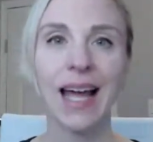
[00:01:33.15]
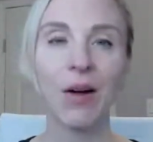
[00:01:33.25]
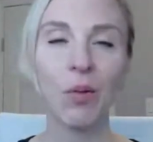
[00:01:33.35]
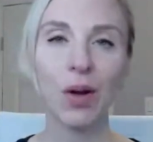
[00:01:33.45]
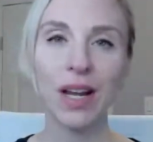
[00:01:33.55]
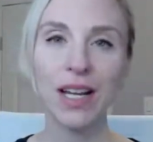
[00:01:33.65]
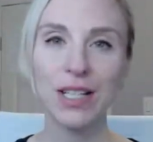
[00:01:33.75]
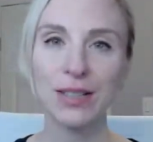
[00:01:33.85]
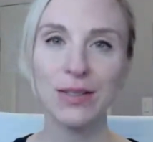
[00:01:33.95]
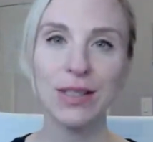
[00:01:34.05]
What I
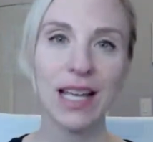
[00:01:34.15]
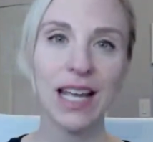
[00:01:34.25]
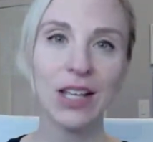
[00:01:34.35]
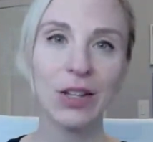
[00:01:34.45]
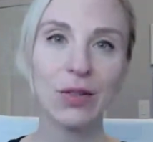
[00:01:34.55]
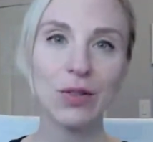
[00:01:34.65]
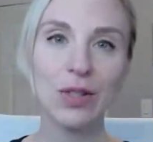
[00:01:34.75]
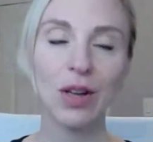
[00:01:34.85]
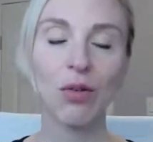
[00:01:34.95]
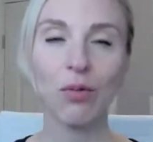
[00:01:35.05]
do is I
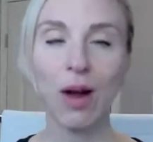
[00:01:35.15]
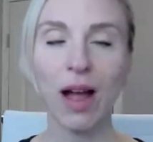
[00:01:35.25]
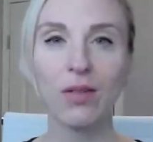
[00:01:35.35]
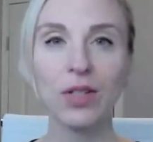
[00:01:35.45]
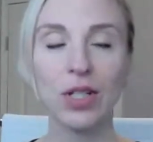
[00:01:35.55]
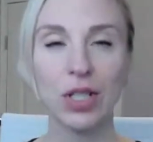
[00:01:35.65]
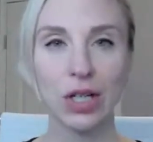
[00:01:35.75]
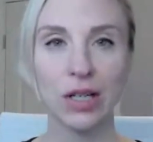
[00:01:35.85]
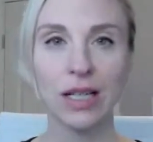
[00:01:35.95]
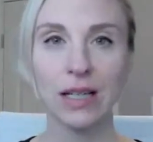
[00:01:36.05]
use ground
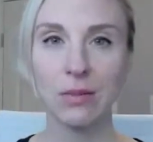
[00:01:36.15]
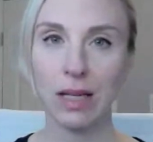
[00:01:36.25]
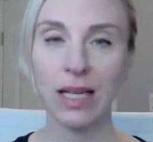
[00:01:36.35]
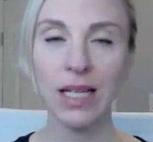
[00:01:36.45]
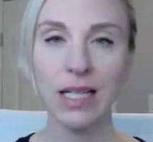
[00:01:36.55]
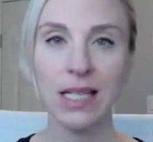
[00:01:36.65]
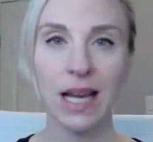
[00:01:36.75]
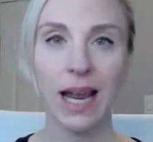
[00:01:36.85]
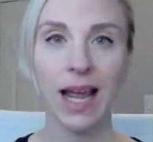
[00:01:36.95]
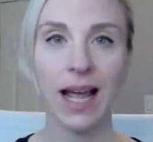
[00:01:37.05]
turkey meat,
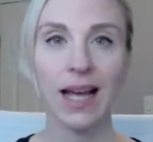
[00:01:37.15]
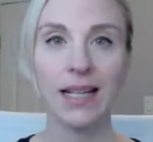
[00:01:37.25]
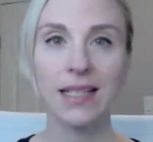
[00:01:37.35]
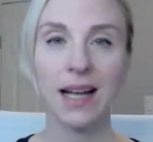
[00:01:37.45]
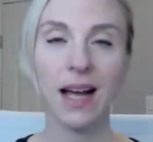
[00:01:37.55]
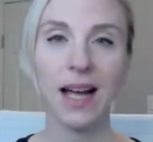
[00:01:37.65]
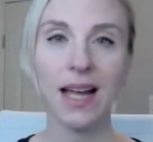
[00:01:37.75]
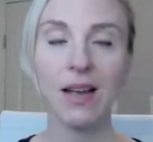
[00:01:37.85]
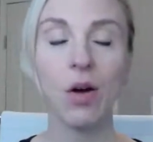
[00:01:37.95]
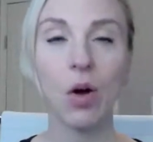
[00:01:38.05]
and
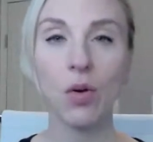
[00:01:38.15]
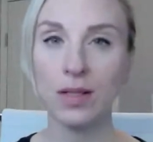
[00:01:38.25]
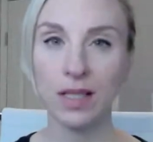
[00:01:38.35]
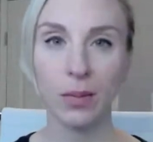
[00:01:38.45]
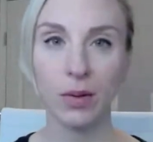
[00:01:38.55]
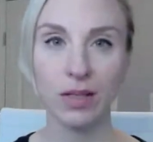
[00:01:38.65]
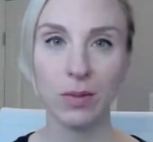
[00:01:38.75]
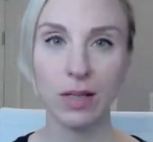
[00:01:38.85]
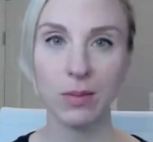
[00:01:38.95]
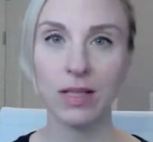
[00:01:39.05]
I always double
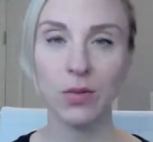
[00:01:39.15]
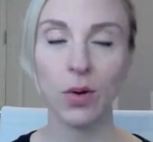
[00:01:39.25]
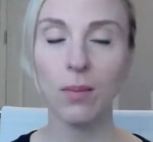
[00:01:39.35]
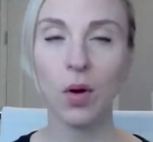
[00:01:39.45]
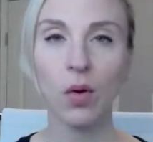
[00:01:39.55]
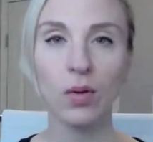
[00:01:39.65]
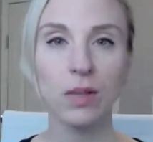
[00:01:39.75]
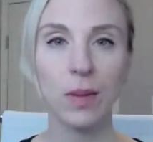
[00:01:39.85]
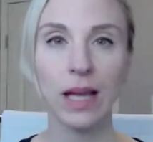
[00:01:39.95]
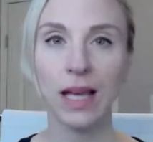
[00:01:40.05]
this recipe. So I'm
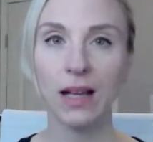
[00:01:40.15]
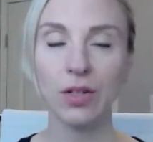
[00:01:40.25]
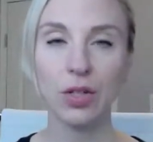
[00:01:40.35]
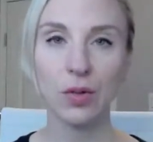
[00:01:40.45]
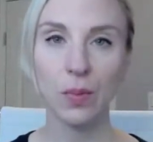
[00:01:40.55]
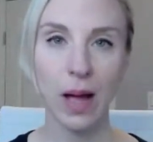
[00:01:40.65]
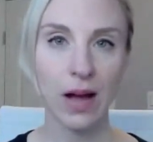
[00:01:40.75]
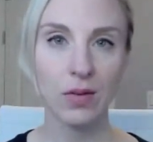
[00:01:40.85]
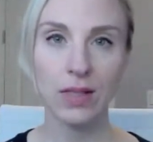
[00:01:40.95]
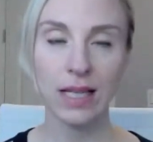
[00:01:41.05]
always making 2
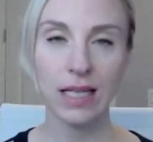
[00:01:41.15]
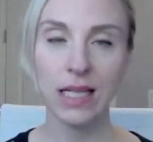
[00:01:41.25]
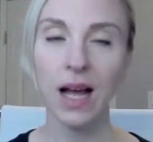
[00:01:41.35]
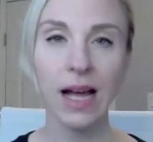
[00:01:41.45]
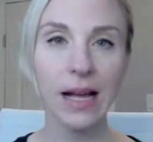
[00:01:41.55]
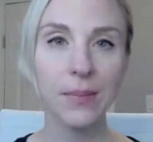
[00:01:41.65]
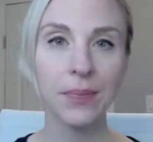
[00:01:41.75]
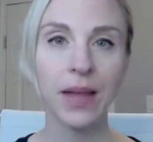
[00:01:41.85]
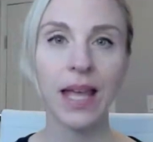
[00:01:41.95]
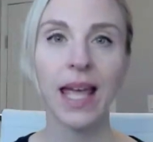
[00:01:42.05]
pounds at a time,